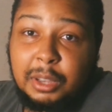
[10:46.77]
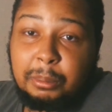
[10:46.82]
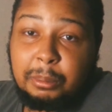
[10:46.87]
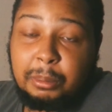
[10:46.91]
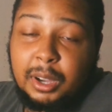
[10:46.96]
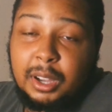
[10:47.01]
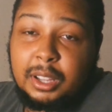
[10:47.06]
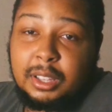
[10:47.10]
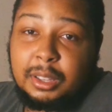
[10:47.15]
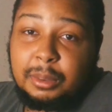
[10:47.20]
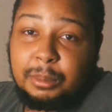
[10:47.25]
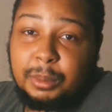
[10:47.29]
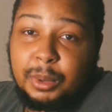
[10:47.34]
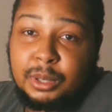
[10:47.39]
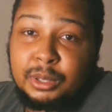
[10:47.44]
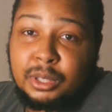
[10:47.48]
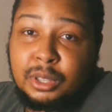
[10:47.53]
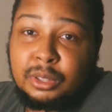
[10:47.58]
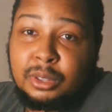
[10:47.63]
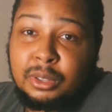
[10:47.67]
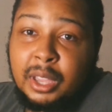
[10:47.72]
but
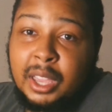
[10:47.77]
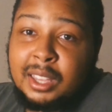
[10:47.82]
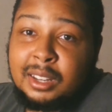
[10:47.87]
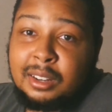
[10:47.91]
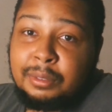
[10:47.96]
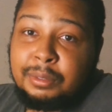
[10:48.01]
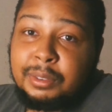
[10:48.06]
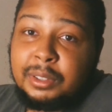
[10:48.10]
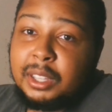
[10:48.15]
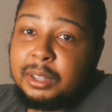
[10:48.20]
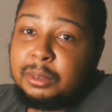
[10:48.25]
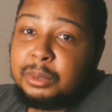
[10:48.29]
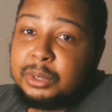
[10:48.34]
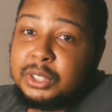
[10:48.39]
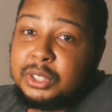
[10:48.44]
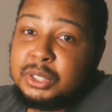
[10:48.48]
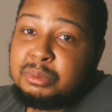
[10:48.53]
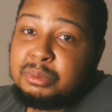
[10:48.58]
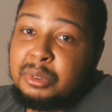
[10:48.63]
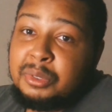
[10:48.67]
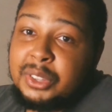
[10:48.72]
on the other hand, I feel like with
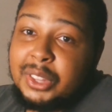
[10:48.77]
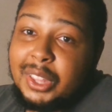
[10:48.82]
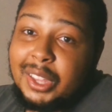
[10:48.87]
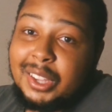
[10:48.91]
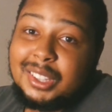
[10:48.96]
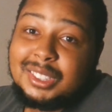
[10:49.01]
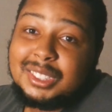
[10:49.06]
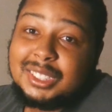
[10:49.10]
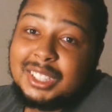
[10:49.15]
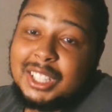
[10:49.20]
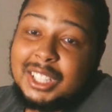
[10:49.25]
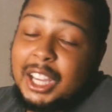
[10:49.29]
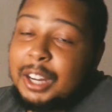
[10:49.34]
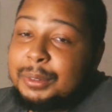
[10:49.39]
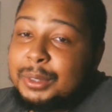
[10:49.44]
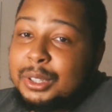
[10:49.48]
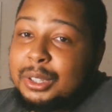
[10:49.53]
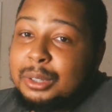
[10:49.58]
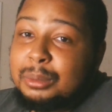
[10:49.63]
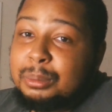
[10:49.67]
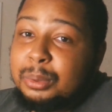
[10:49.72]
this movie that is kind of
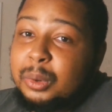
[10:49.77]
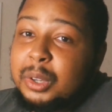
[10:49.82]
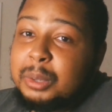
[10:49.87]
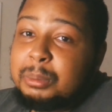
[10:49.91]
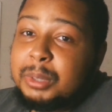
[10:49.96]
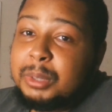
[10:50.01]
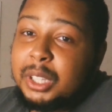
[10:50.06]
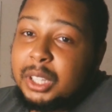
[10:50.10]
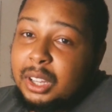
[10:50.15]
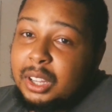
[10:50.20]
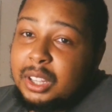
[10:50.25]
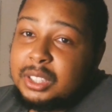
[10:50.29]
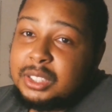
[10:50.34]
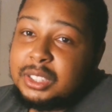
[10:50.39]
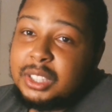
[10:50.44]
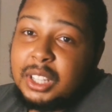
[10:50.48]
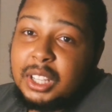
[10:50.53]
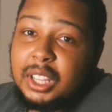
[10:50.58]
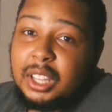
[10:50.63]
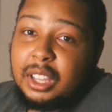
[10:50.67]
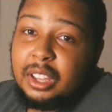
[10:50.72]
a good point, because
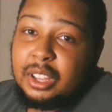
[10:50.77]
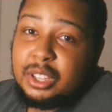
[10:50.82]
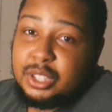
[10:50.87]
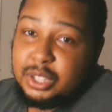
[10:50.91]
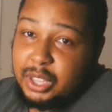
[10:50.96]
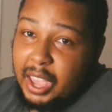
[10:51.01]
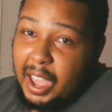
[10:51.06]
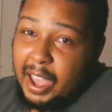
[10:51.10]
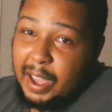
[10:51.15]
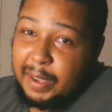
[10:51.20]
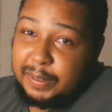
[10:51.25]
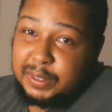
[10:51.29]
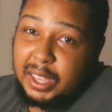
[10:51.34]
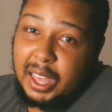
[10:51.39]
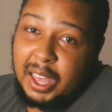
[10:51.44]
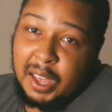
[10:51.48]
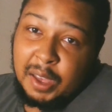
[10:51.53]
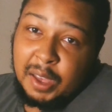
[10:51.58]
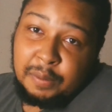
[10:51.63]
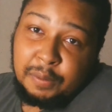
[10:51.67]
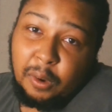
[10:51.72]
you have to
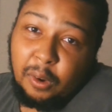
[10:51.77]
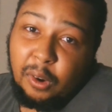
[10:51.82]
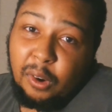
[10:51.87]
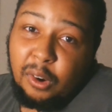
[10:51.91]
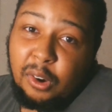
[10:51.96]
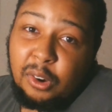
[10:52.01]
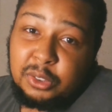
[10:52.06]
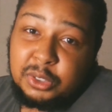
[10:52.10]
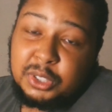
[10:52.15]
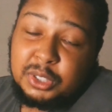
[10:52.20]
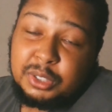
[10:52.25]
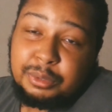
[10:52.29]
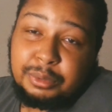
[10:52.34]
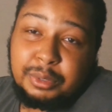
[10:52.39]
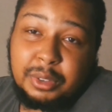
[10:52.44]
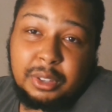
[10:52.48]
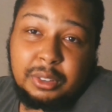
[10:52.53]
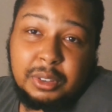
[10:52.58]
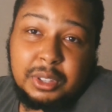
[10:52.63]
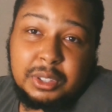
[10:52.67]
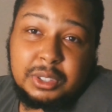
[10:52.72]
have all these
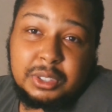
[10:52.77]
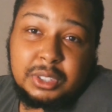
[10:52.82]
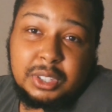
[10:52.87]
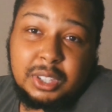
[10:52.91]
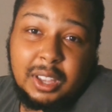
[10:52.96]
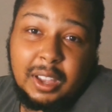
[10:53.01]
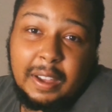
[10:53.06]
villains,